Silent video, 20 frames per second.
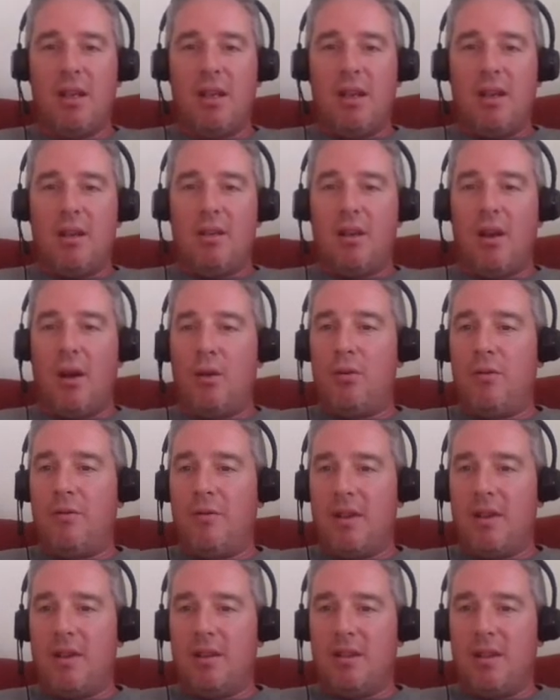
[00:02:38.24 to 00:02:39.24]

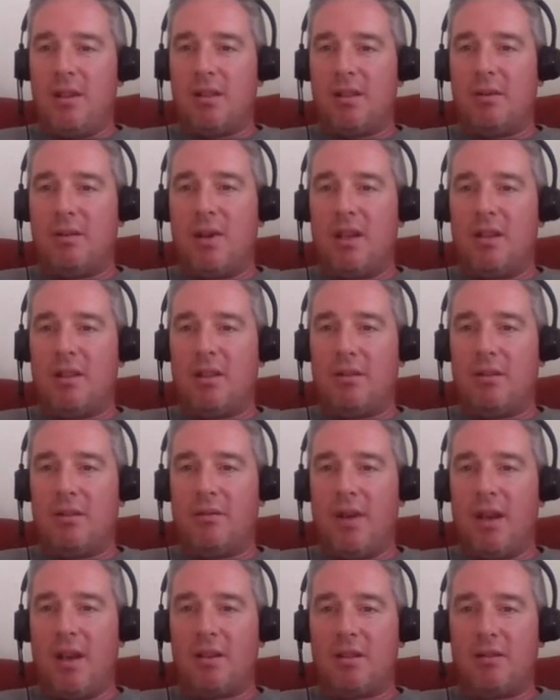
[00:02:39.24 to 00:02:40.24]
COVID is a major
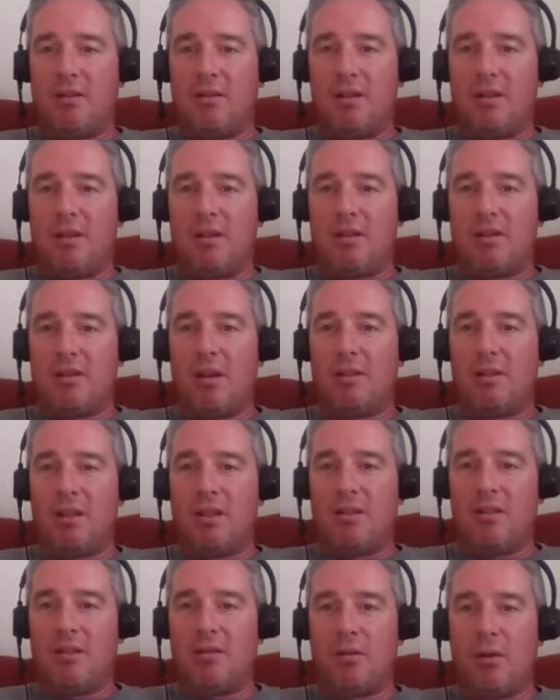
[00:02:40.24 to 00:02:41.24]
factor in starting
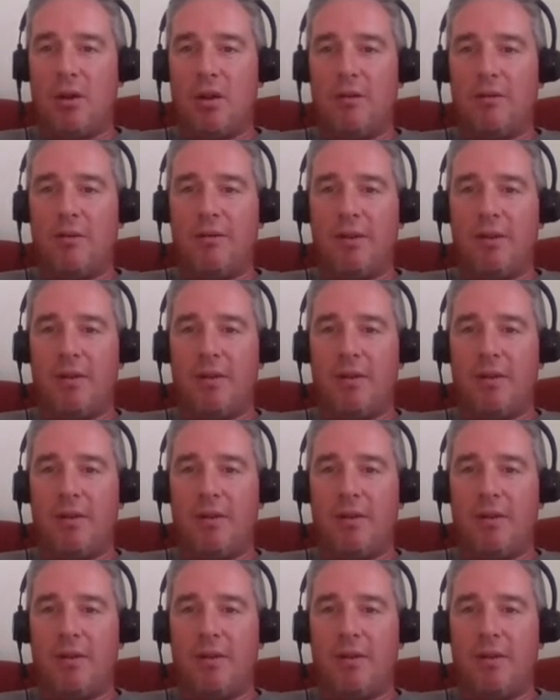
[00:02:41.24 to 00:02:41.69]
to drive